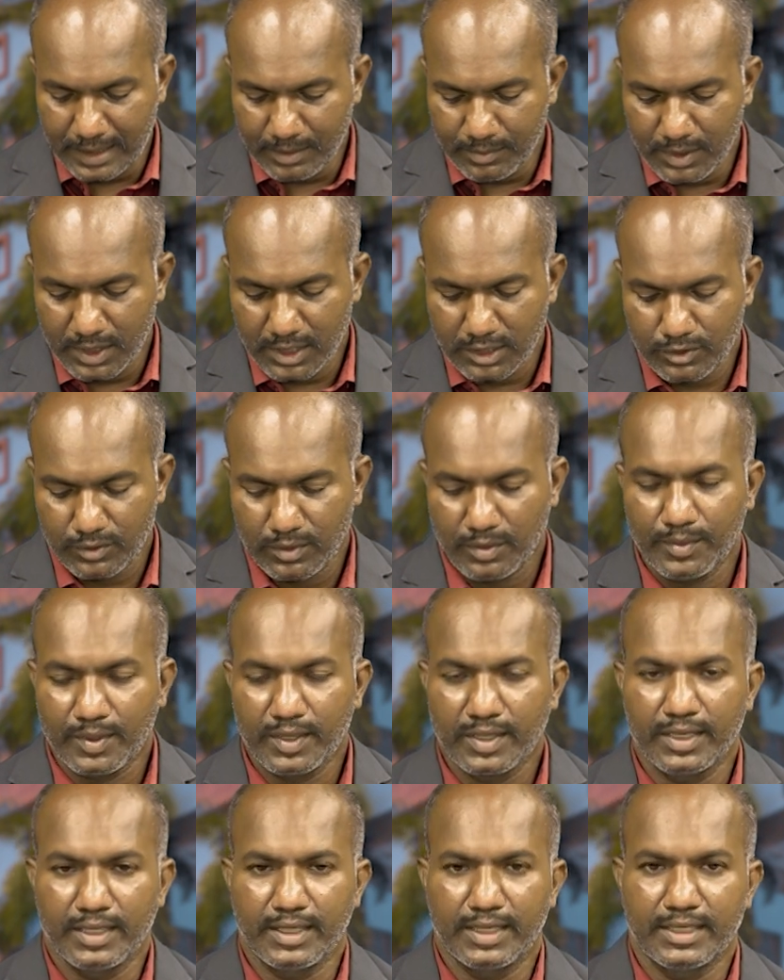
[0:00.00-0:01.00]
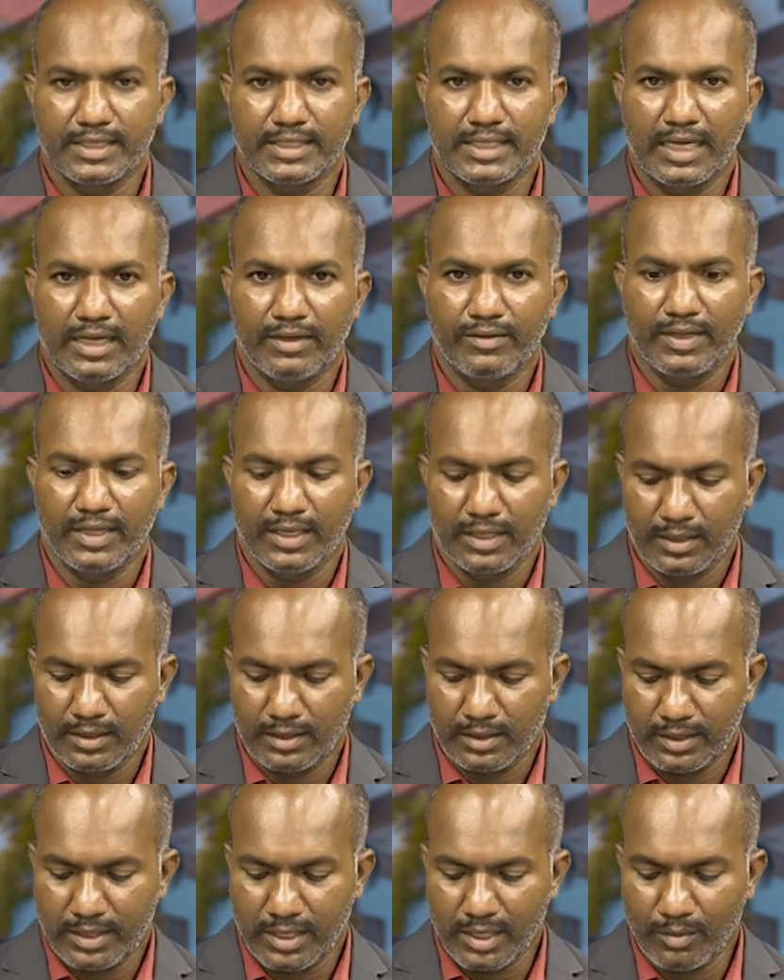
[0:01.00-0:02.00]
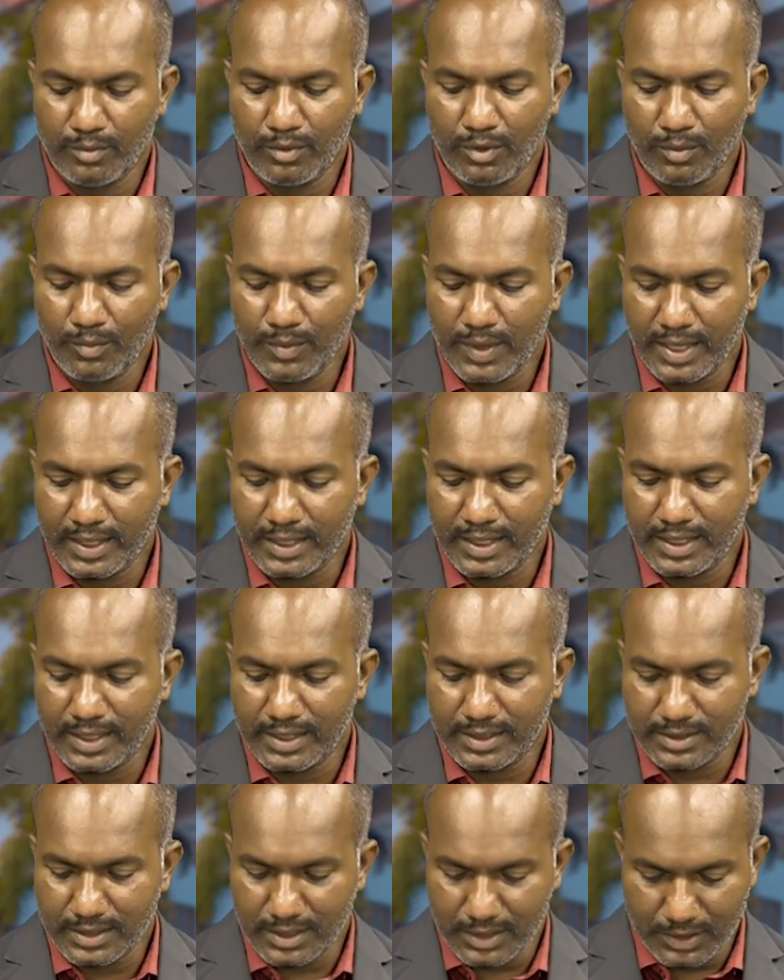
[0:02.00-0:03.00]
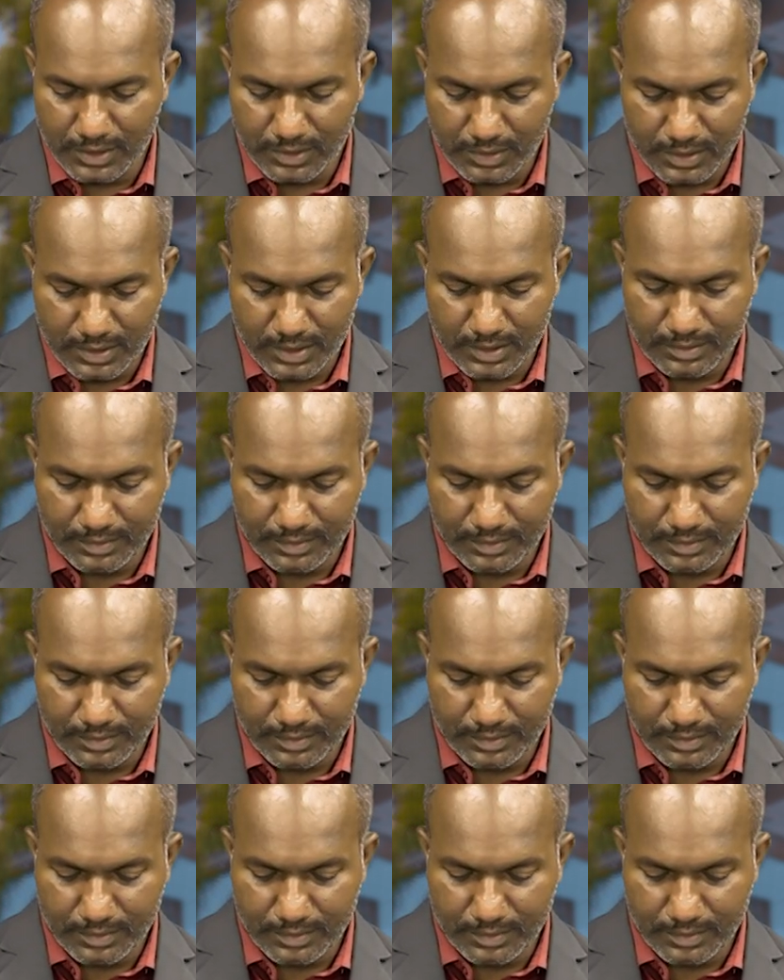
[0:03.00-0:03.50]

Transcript: type transformer, it is having double magnetic circuit.